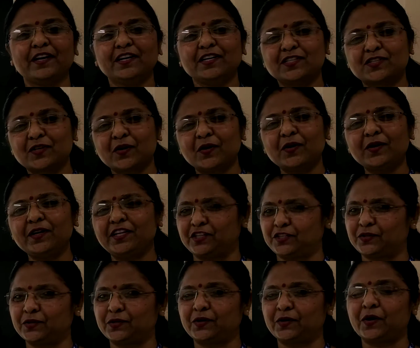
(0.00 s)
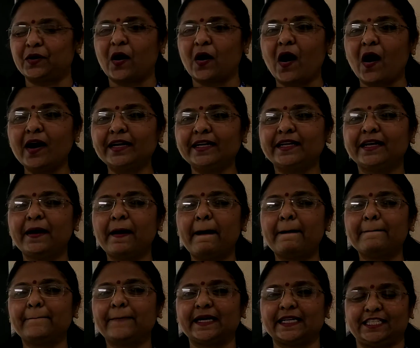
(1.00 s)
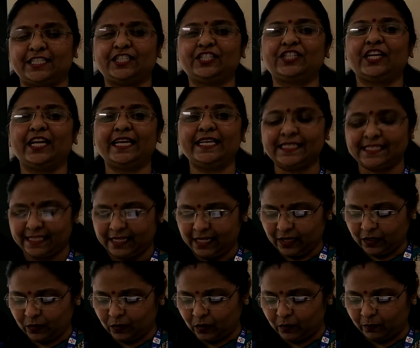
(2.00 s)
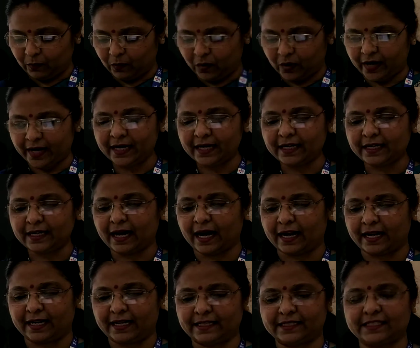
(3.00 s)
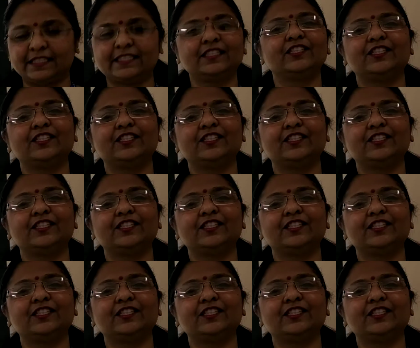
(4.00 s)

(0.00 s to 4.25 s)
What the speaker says: So he should not purchase Gulmohar garlands.